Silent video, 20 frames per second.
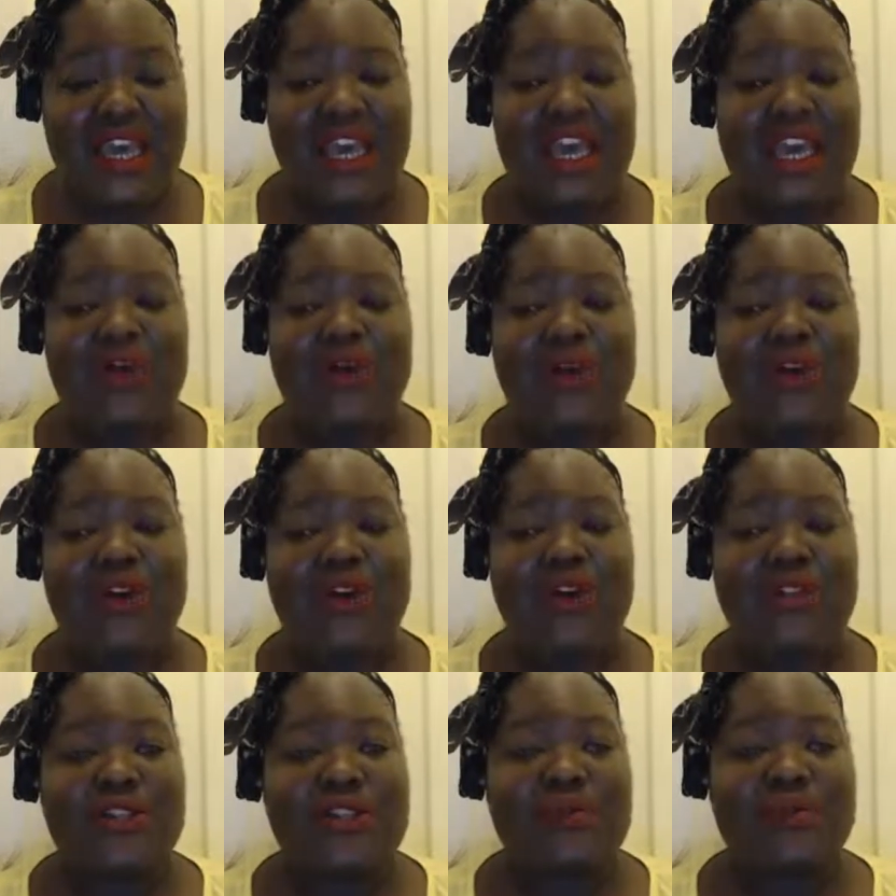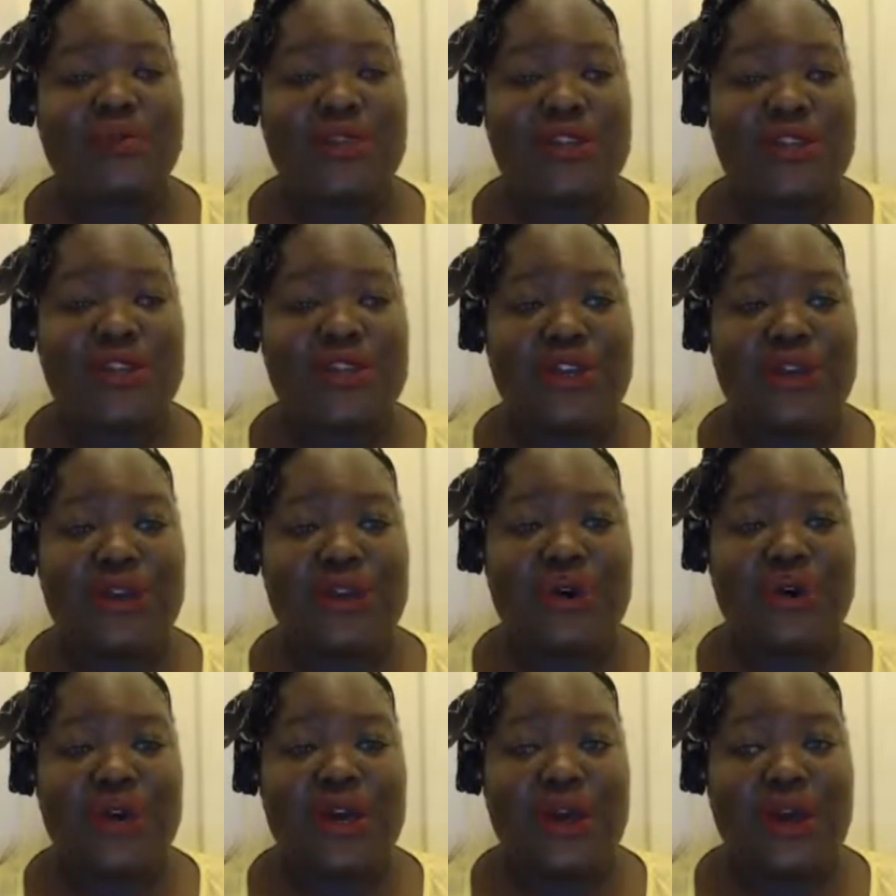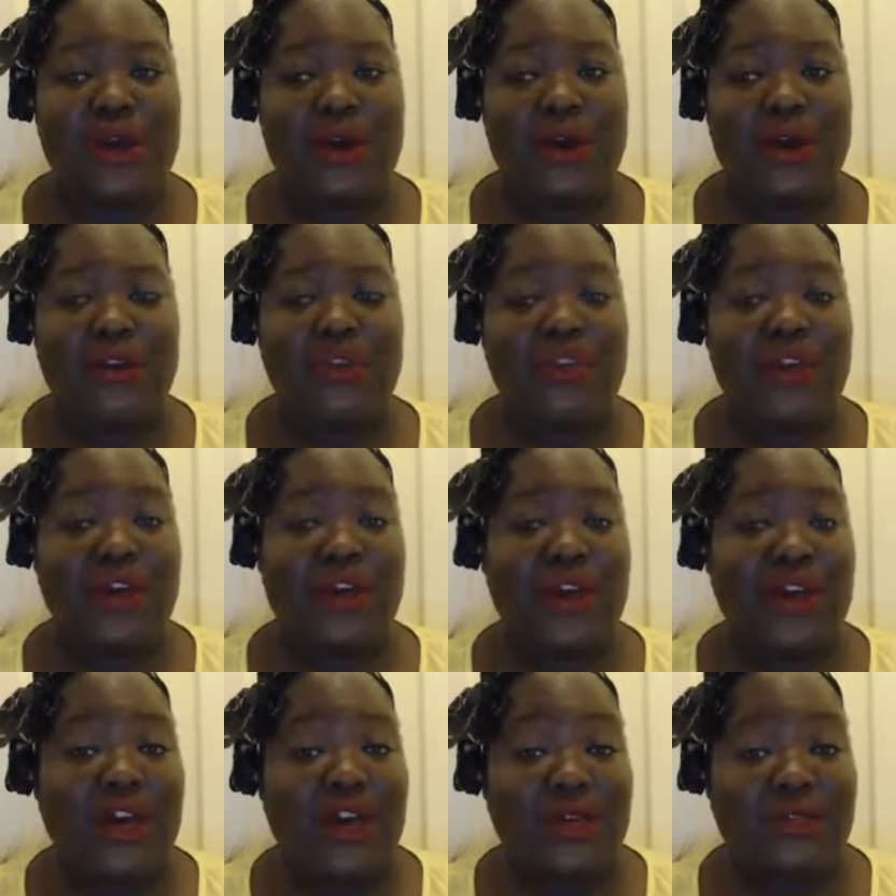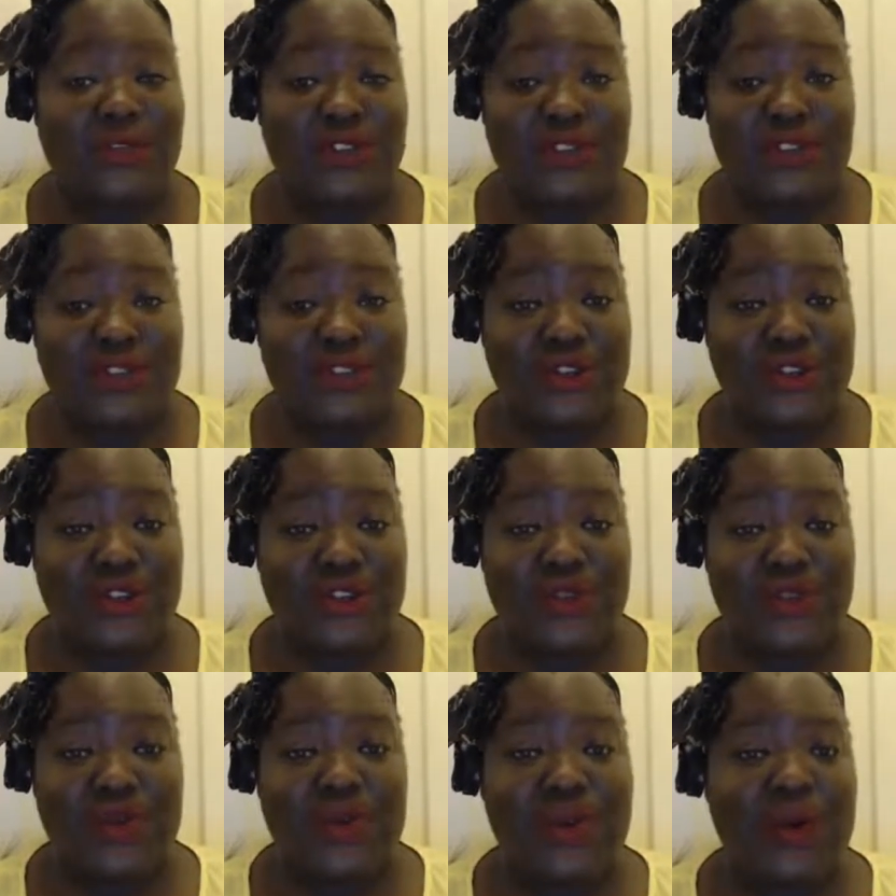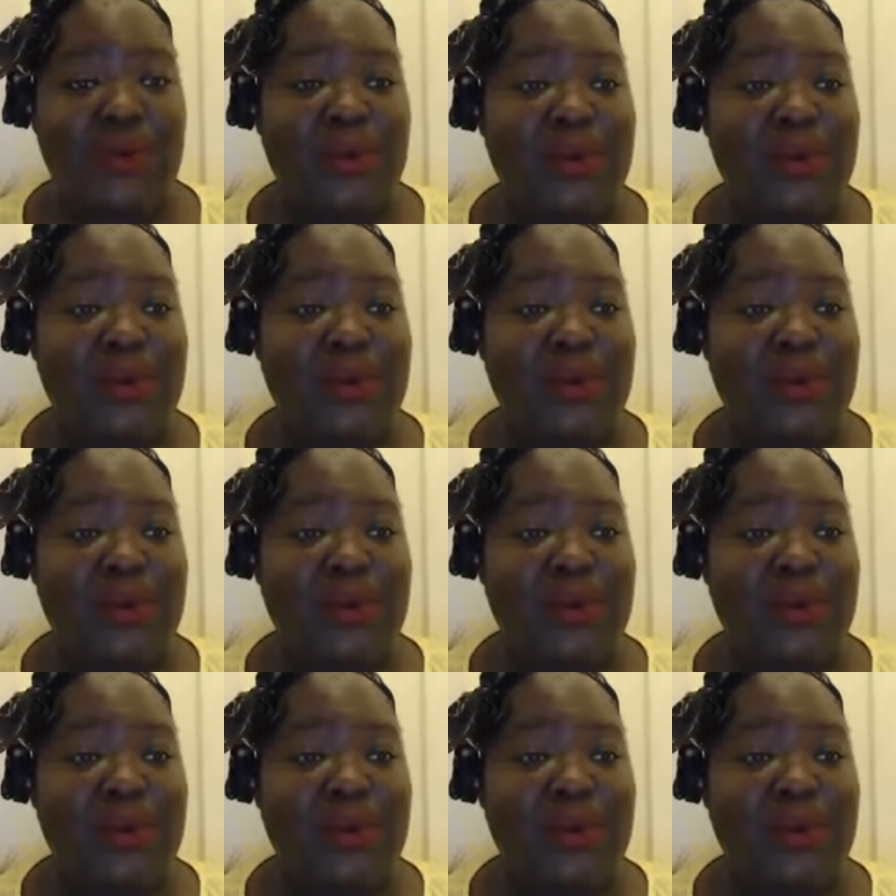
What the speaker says: and what God has put you on the earth to do,